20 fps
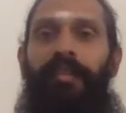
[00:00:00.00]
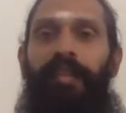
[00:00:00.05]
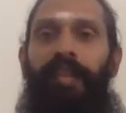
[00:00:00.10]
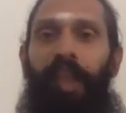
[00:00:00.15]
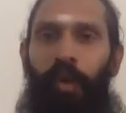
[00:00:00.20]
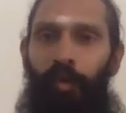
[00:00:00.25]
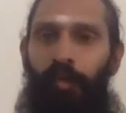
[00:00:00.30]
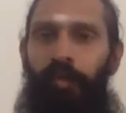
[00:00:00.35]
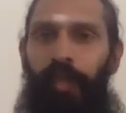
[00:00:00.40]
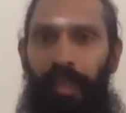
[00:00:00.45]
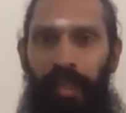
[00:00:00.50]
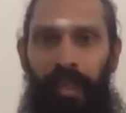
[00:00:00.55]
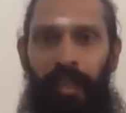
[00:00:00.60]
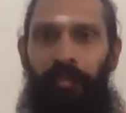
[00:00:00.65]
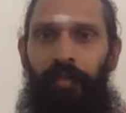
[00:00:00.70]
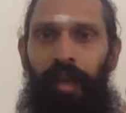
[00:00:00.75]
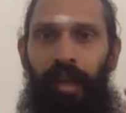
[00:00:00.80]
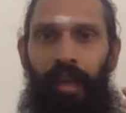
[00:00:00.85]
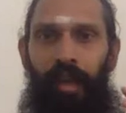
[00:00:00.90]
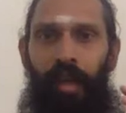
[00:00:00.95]
Now we
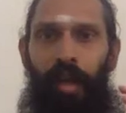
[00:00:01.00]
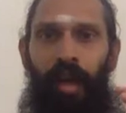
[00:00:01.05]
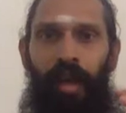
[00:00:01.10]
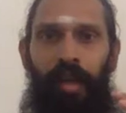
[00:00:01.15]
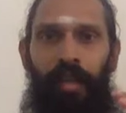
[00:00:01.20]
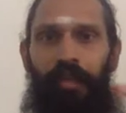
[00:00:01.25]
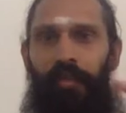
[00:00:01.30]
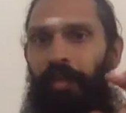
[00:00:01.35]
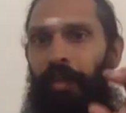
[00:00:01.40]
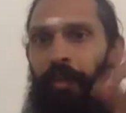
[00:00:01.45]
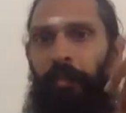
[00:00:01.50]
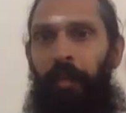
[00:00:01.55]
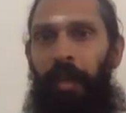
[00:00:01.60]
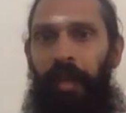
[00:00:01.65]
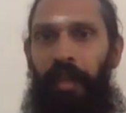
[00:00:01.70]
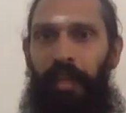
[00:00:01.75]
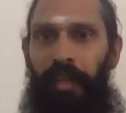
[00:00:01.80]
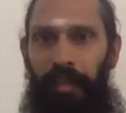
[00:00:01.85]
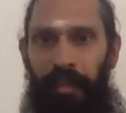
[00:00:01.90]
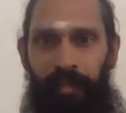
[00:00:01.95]
equate knowledge with
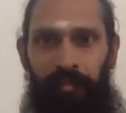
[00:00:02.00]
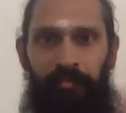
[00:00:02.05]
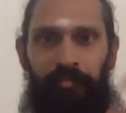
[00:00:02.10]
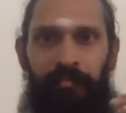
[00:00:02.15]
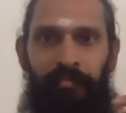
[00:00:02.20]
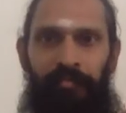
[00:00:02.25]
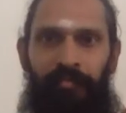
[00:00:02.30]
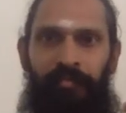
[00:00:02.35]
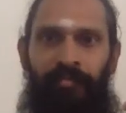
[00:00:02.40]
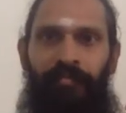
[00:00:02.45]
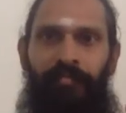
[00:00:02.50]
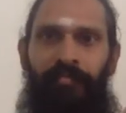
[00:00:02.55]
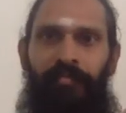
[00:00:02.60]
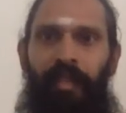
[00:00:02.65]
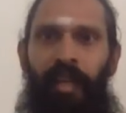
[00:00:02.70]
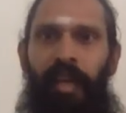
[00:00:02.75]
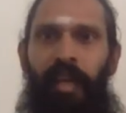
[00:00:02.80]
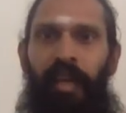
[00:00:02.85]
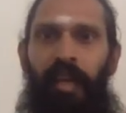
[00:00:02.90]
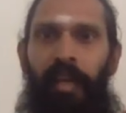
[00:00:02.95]
money,
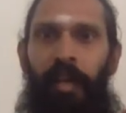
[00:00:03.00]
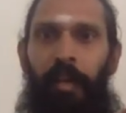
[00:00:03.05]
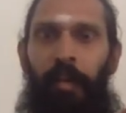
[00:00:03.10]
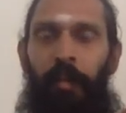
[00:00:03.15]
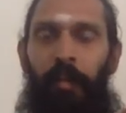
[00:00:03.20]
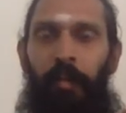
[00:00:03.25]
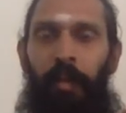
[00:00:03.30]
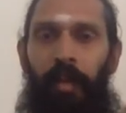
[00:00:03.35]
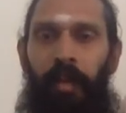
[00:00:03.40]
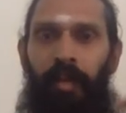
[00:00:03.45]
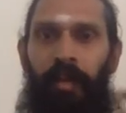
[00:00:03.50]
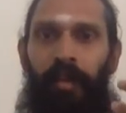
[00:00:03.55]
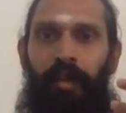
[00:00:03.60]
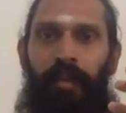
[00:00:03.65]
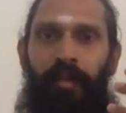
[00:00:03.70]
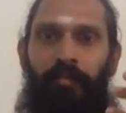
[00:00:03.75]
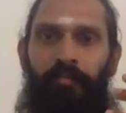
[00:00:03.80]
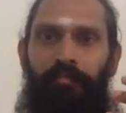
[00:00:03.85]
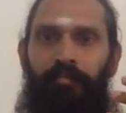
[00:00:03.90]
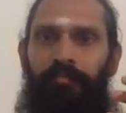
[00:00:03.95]
but
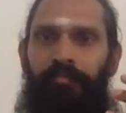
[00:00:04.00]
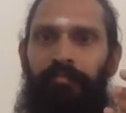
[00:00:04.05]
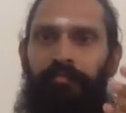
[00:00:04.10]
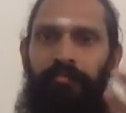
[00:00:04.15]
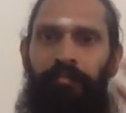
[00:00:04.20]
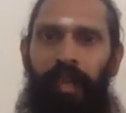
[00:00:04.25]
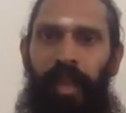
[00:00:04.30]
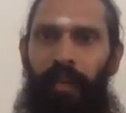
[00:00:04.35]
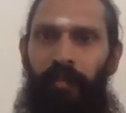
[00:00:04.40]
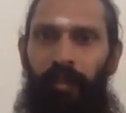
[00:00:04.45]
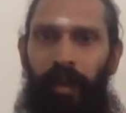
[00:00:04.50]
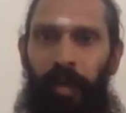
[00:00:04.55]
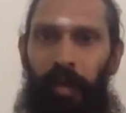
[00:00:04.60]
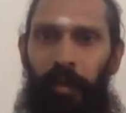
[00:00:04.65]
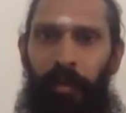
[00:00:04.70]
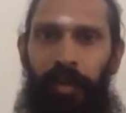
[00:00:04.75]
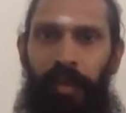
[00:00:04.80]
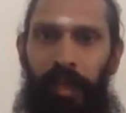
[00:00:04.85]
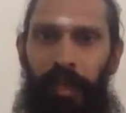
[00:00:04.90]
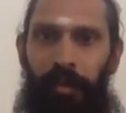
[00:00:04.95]
that way you
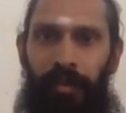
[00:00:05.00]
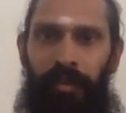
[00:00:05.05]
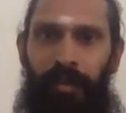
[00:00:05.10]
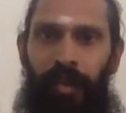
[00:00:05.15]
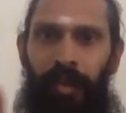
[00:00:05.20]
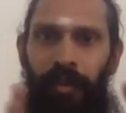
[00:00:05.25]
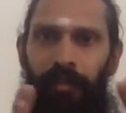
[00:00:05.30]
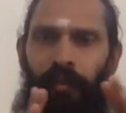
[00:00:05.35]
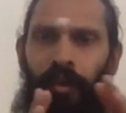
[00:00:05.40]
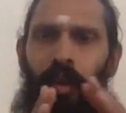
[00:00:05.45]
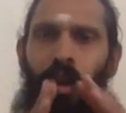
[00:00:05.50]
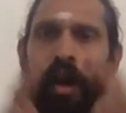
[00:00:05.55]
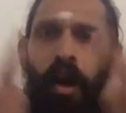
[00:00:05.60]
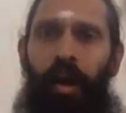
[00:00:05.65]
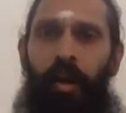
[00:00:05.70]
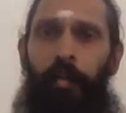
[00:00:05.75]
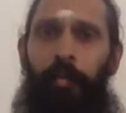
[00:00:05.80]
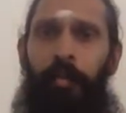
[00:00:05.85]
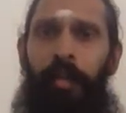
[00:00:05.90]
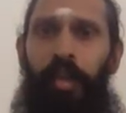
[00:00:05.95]
don't need to study for
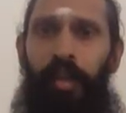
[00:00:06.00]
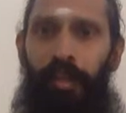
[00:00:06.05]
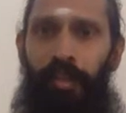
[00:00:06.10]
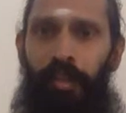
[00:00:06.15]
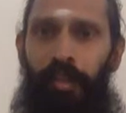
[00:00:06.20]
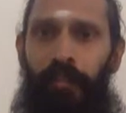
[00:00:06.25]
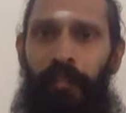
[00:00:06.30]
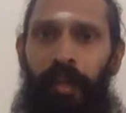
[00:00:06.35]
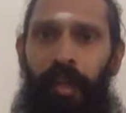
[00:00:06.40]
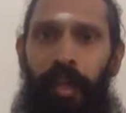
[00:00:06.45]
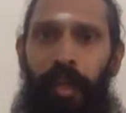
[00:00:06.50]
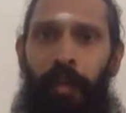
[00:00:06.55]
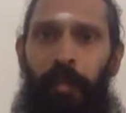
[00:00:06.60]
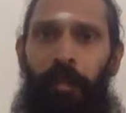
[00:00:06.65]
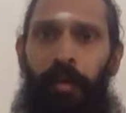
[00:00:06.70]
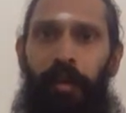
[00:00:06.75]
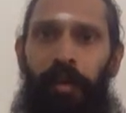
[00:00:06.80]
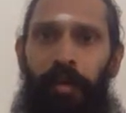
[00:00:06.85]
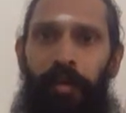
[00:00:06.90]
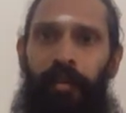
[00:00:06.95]
long periods of time,
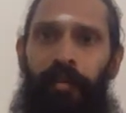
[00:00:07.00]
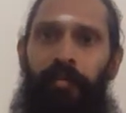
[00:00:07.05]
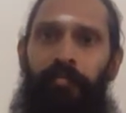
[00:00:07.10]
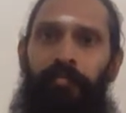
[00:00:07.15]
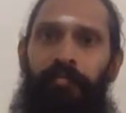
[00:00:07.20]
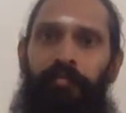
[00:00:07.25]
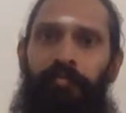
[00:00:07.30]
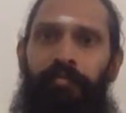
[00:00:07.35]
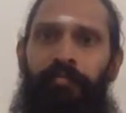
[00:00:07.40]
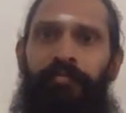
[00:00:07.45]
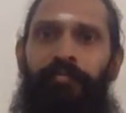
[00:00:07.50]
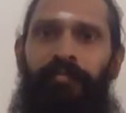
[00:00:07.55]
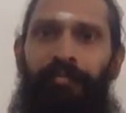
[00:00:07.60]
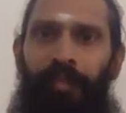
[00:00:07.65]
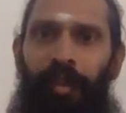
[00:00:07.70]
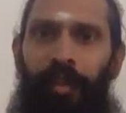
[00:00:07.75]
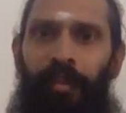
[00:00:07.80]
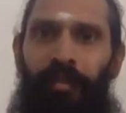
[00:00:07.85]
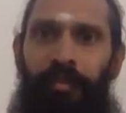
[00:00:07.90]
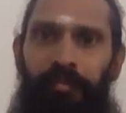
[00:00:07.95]
or
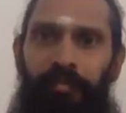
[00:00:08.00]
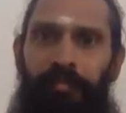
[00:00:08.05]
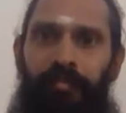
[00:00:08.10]
you know,